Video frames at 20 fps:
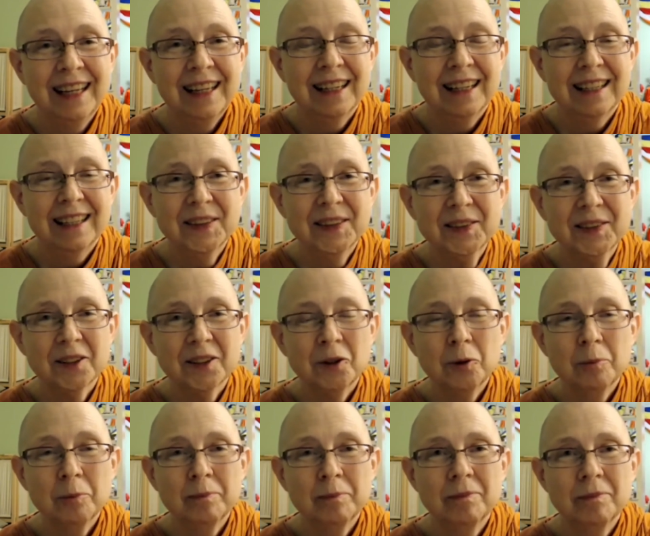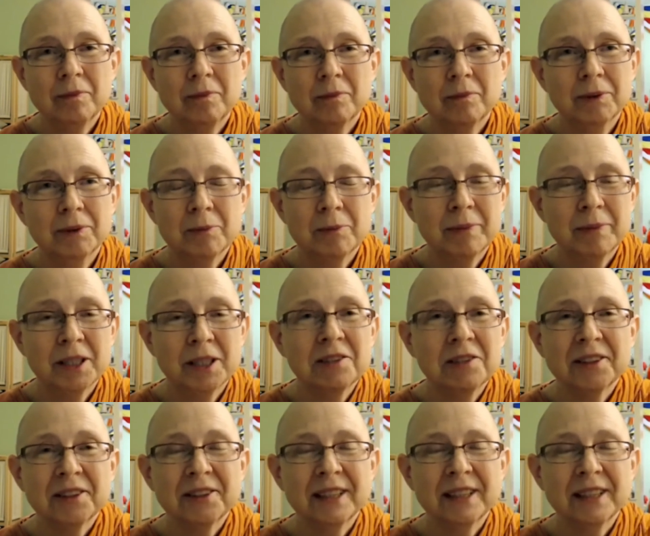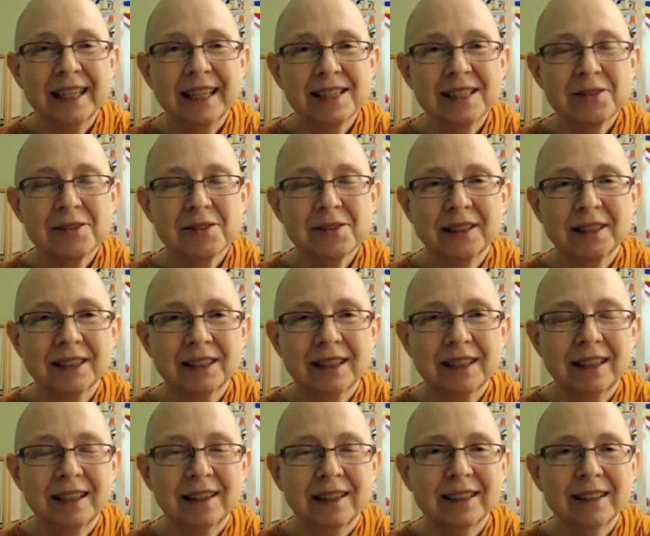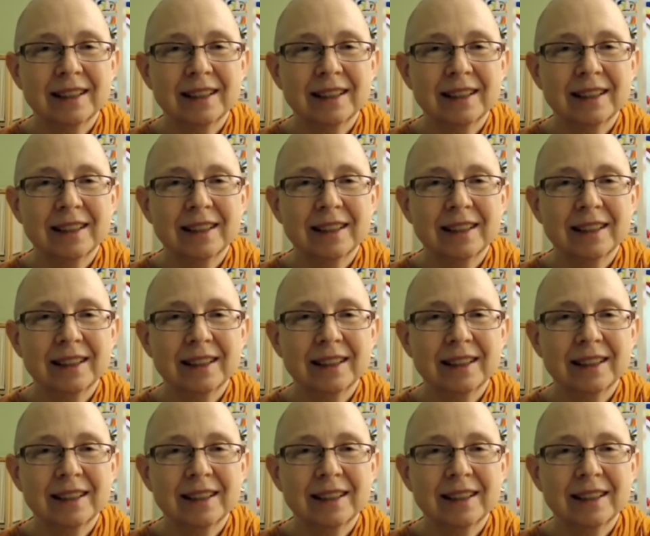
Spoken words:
with a whole bunch of other ladies were living there,